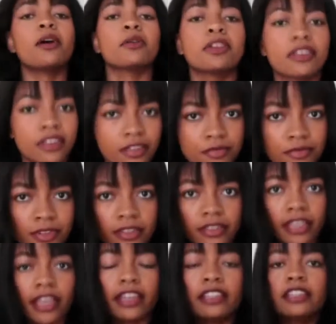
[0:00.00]
how could I
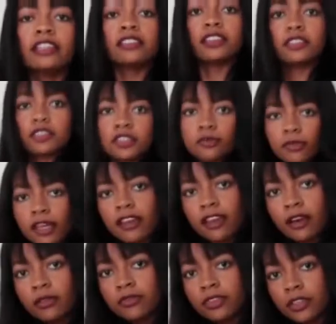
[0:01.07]
forget? This is my
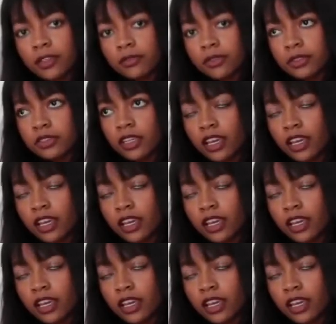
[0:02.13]
outfit of the